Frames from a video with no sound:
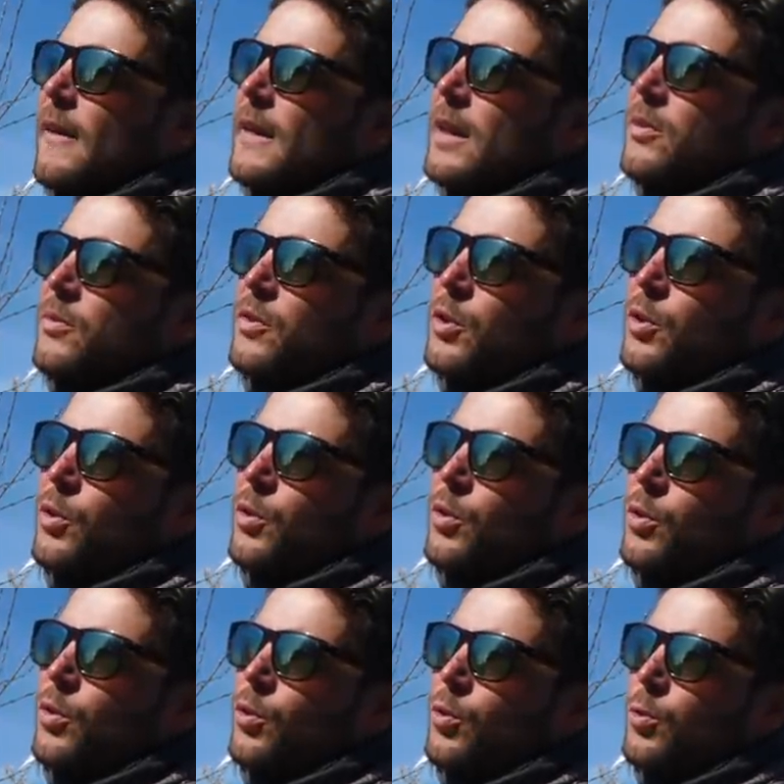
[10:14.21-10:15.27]
If
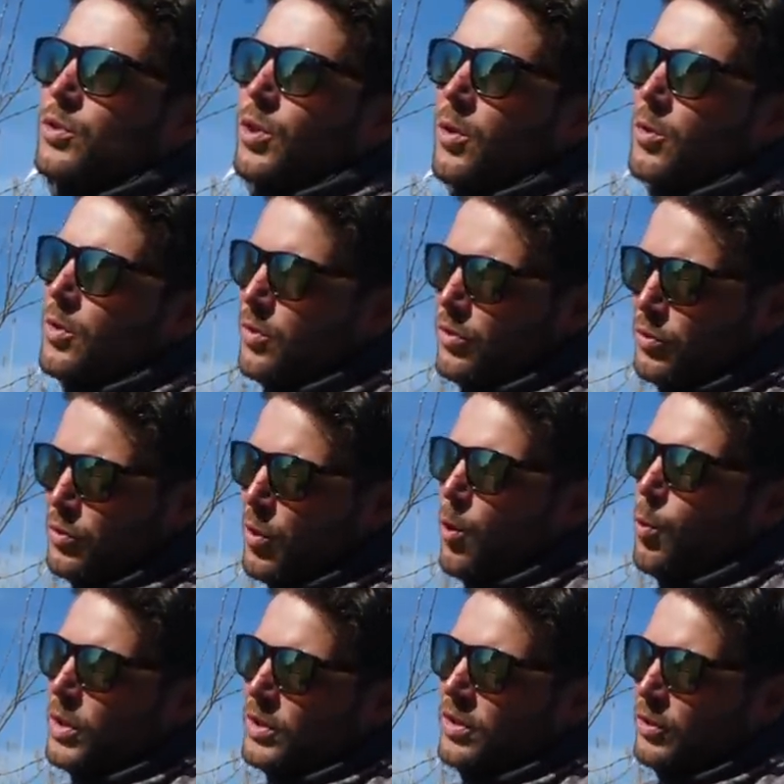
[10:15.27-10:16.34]
you don't know
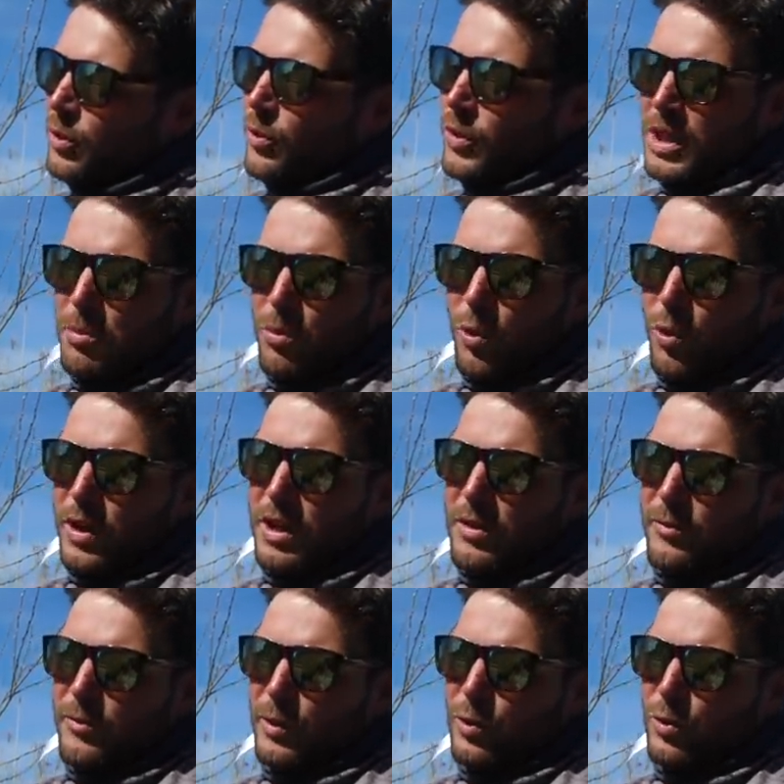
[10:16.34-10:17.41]
what to do anymore and you
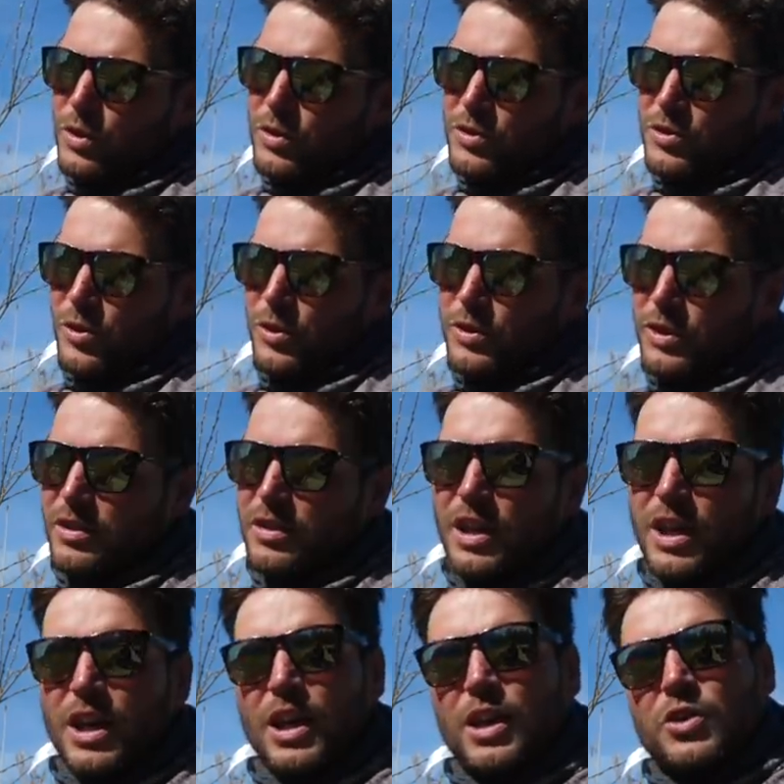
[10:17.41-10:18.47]
feel uncertain,
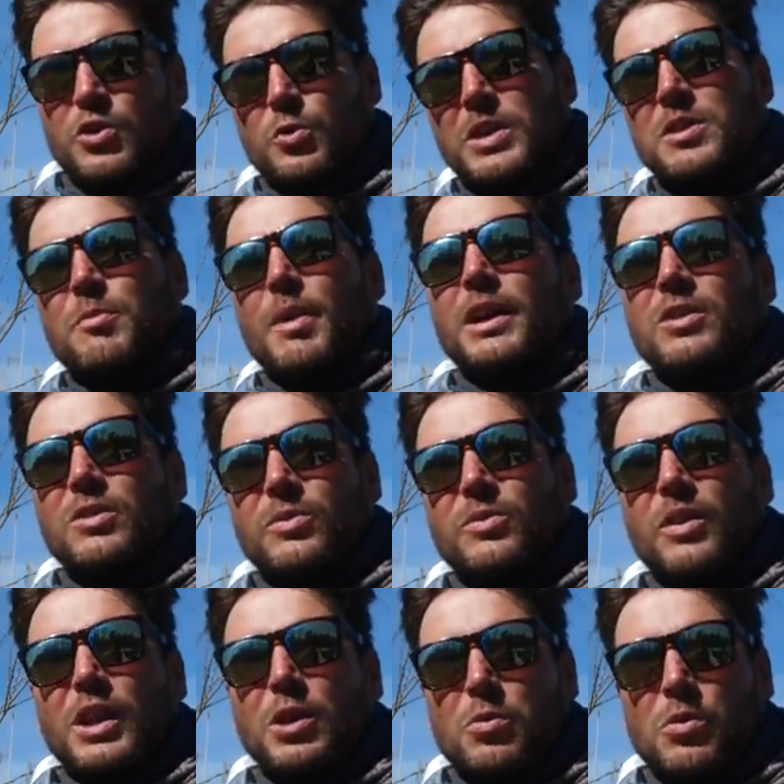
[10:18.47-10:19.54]
switch back to the
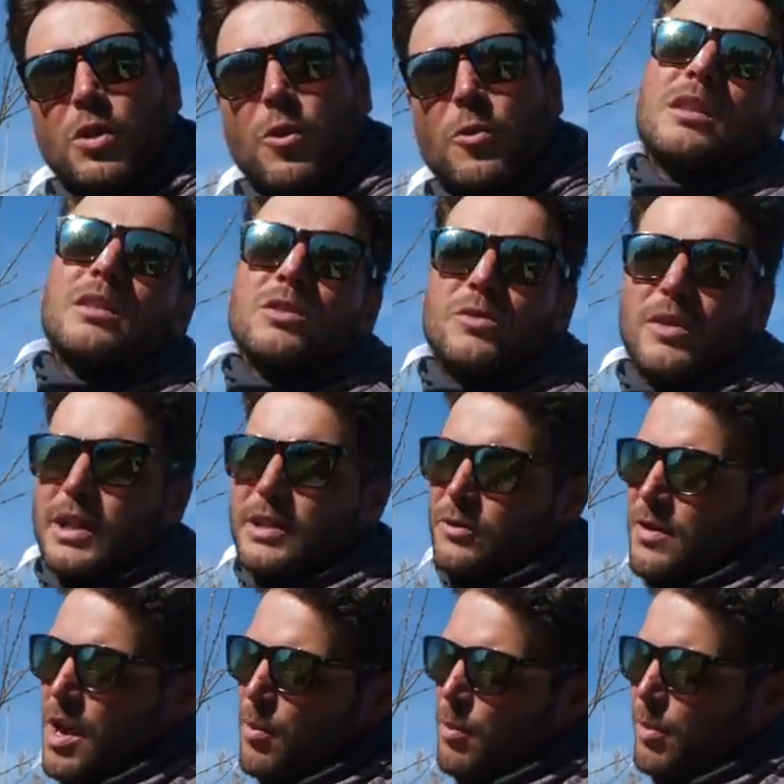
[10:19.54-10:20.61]
thing you know. Try to
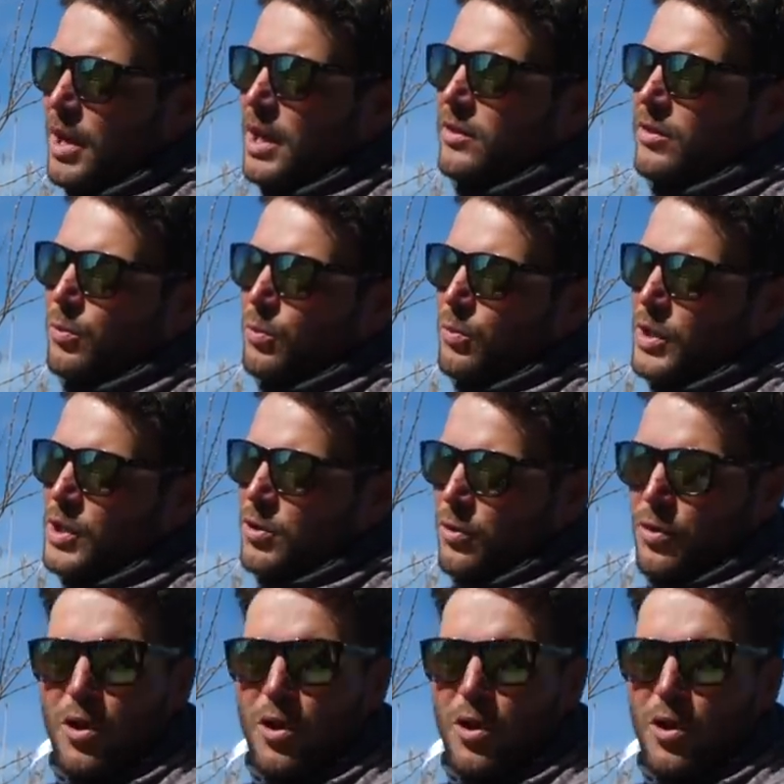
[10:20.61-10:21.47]
grab a bait which you're